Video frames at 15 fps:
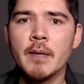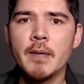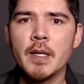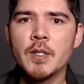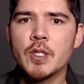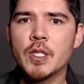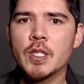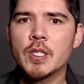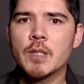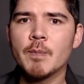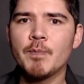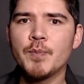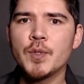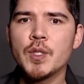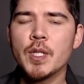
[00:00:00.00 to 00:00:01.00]
is just
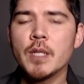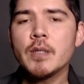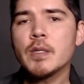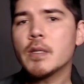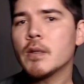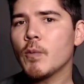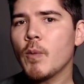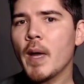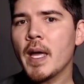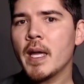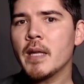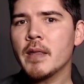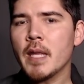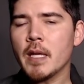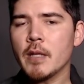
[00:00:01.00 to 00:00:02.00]
changing the way
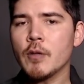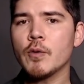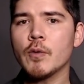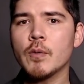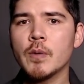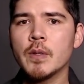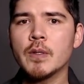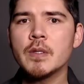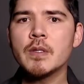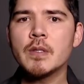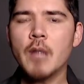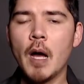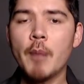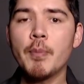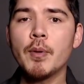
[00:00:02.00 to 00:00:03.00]
that you
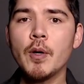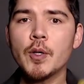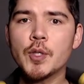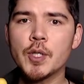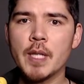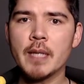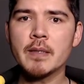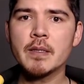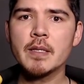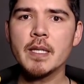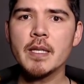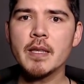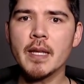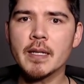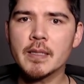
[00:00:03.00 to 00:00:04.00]
approach and see
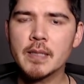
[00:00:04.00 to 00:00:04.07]
things.